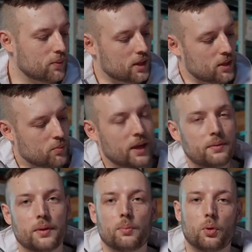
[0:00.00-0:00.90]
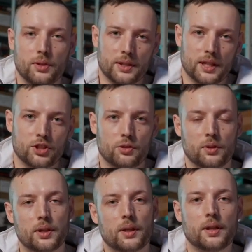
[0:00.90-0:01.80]
Here we have the mode selection
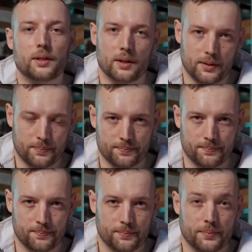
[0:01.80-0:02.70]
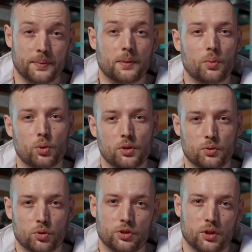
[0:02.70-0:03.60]
regulator. We will
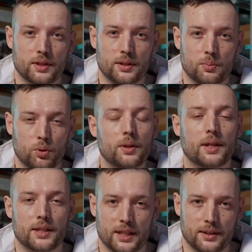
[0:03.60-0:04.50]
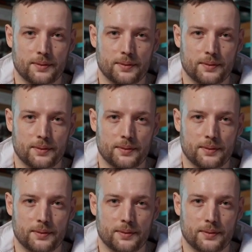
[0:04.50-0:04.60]
focus on it in more detail.